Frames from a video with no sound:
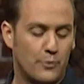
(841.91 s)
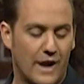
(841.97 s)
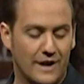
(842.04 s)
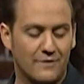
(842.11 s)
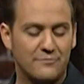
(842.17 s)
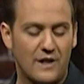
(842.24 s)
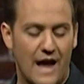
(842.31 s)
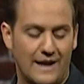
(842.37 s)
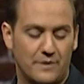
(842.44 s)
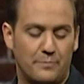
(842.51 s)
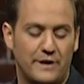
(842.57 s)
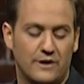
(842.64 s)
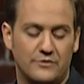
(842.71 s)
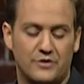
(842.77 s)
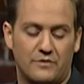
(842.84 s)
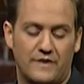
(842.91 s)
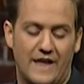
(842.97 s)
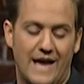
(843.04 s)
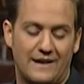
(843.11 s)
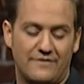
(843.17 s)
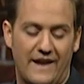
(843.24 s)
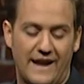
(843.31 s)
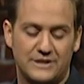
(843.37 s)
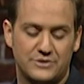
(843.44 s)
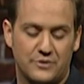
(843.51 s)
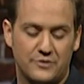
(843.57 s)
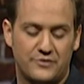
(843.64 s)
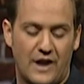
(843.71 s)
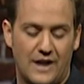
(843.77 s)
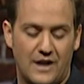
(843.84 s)
I'm ring so of light sorry. appears over the head of
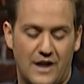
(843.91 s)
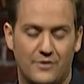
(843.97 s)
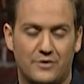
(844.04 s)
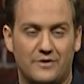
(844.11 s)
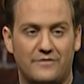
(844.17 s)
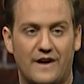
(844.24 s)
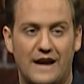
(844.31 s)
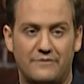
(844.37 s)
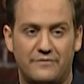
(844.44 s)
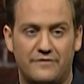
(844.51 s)
angels and other divine